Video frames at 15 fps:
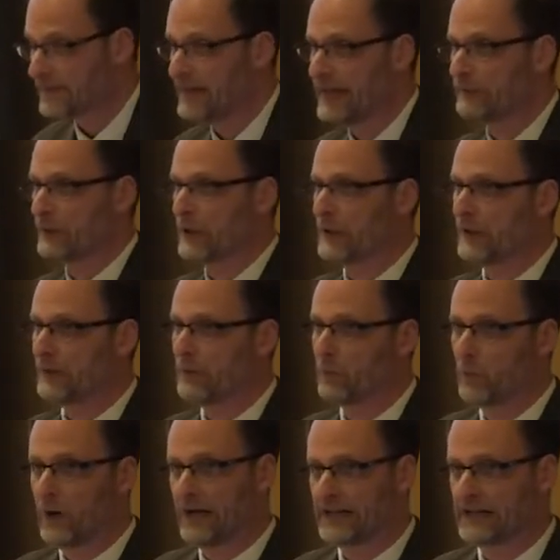They were
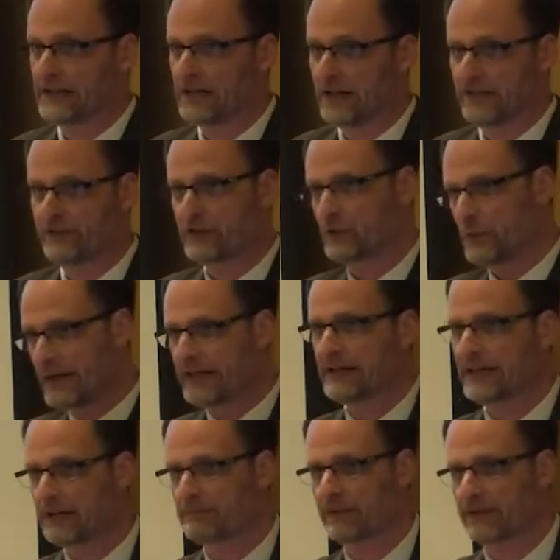one of a great
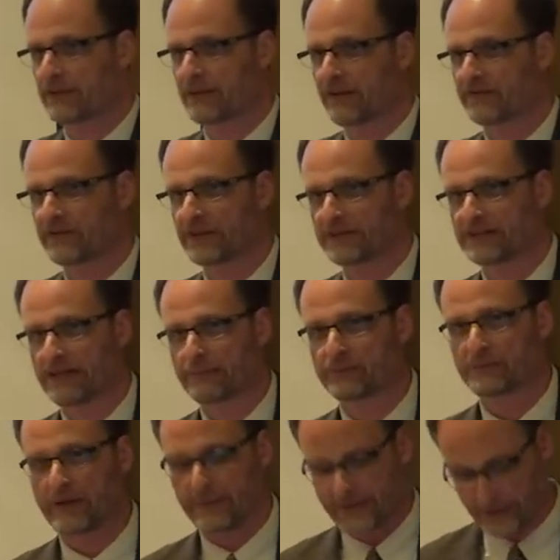number of
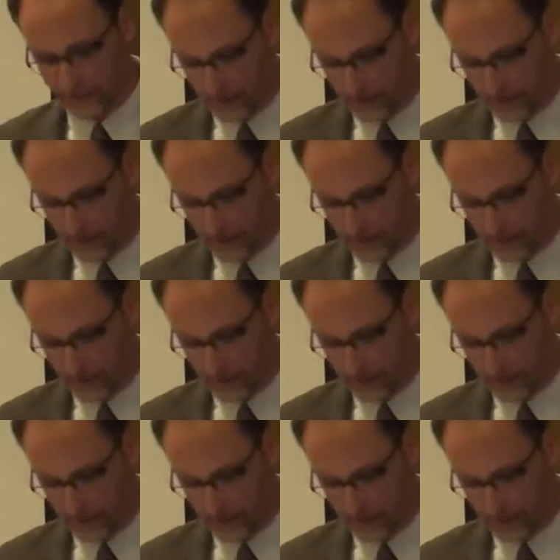contemporary